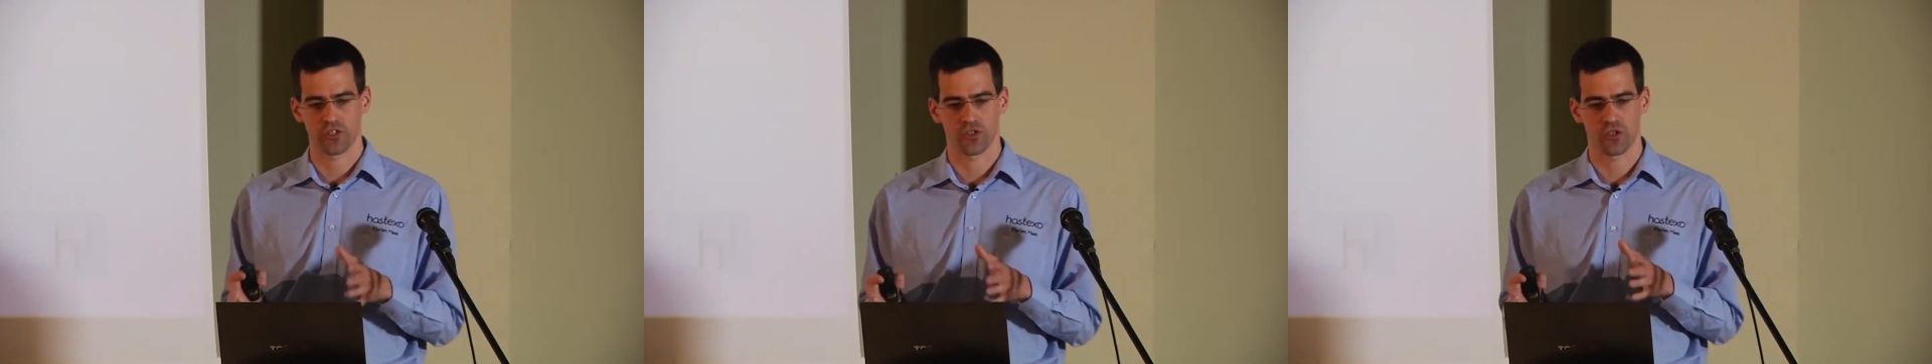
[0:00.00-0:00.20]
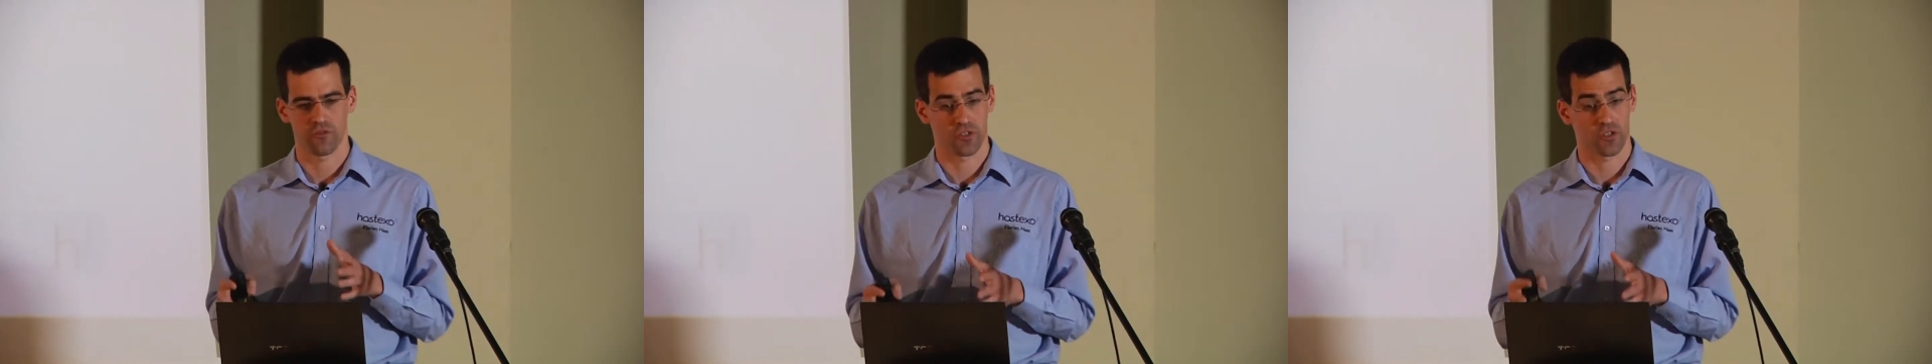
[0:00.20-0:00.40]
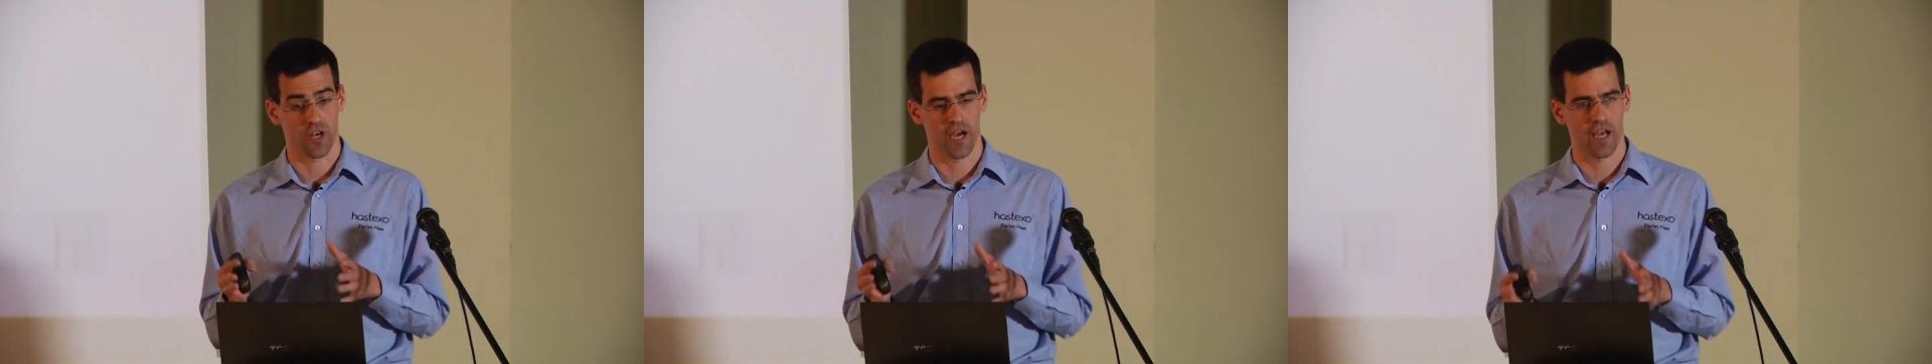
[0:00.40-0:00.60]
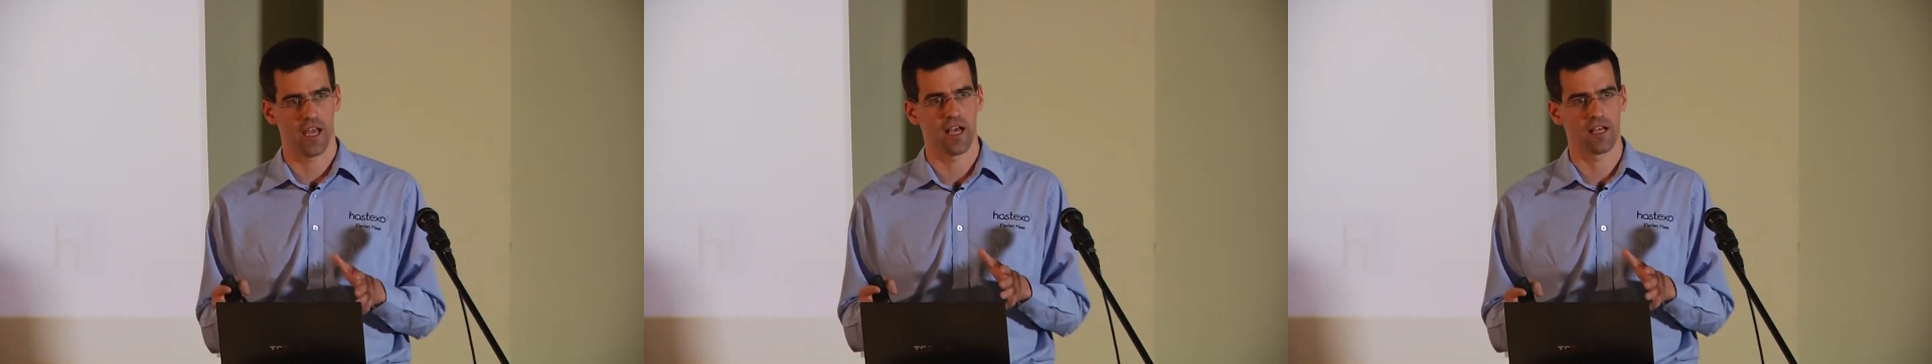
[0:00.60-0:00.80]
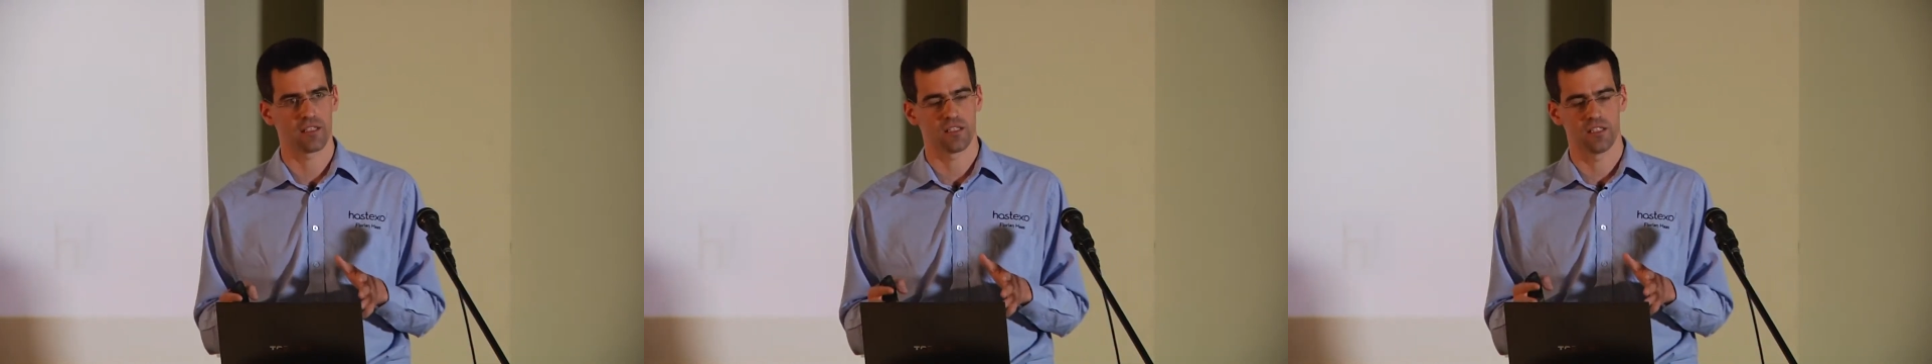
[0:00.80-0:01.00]
a service, or
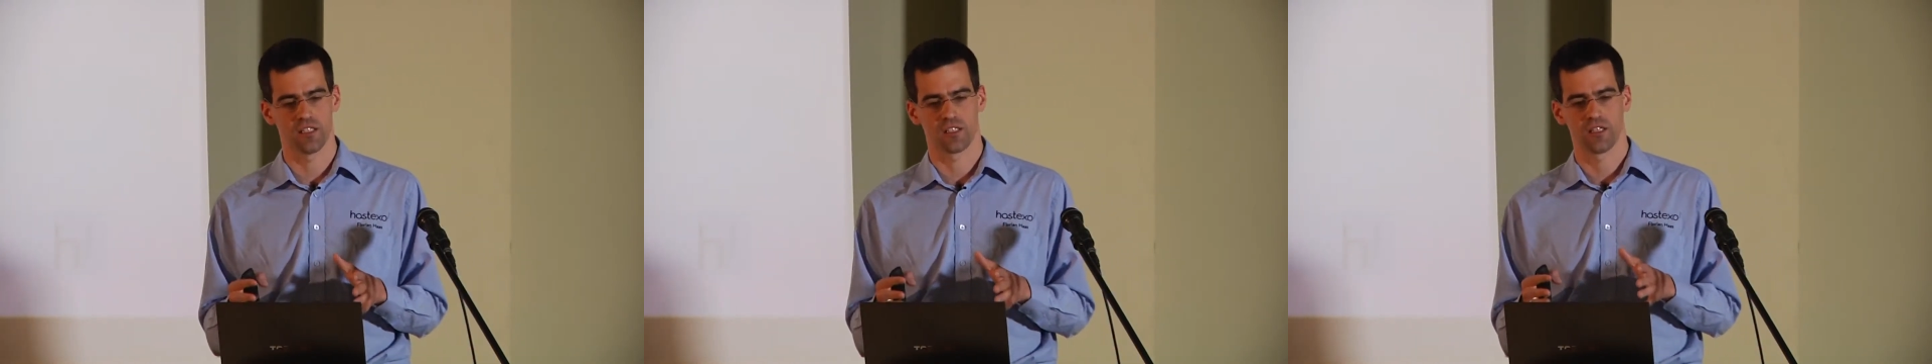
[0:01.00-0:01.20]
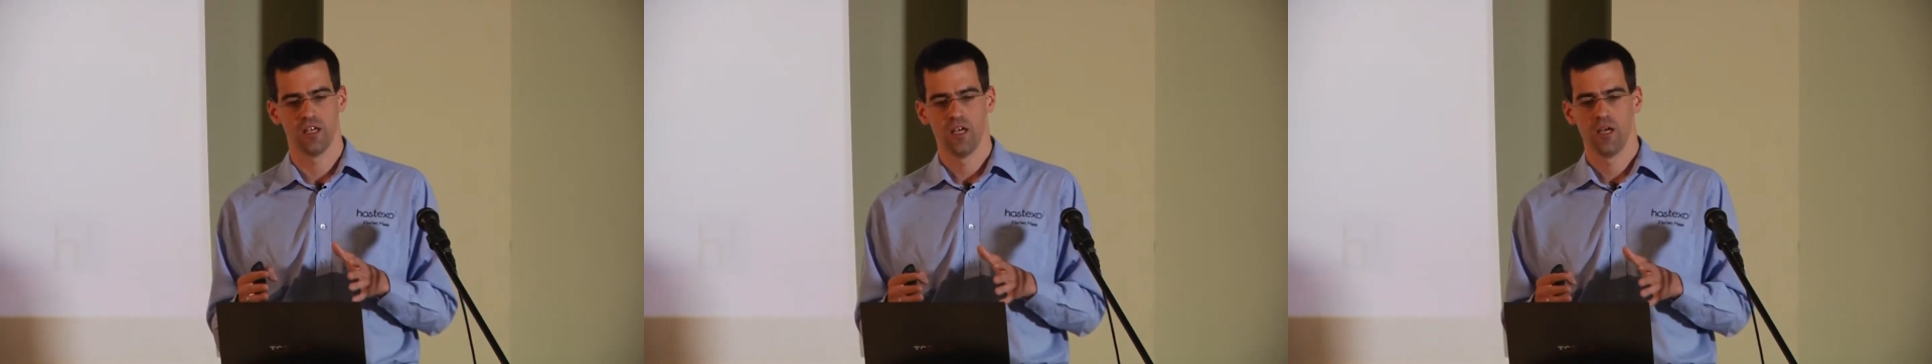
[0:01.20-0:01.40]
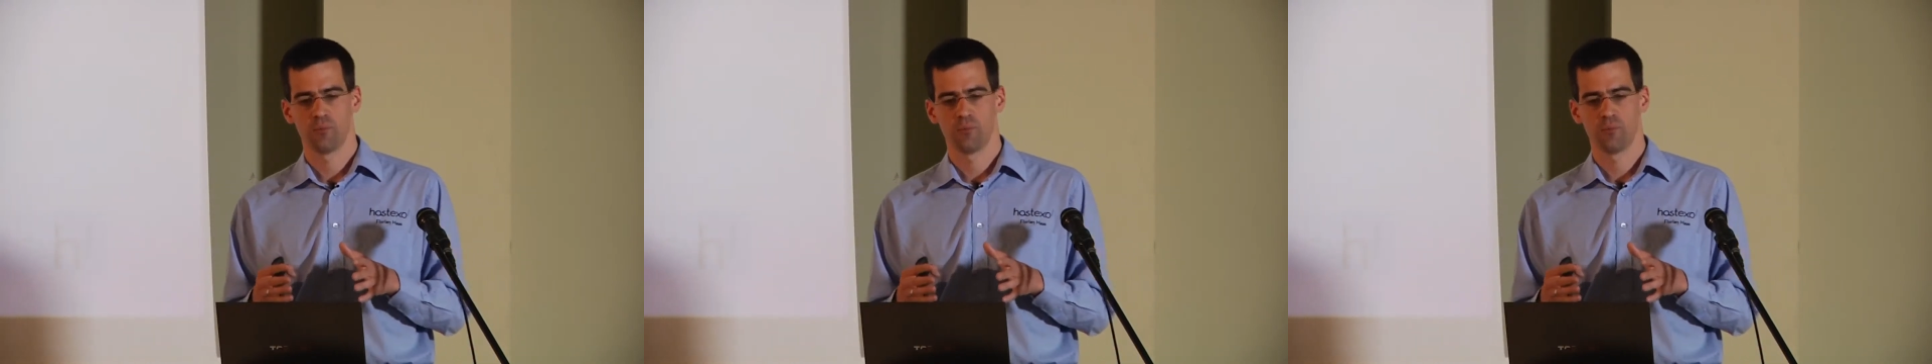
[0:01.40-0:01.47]
IaaS, is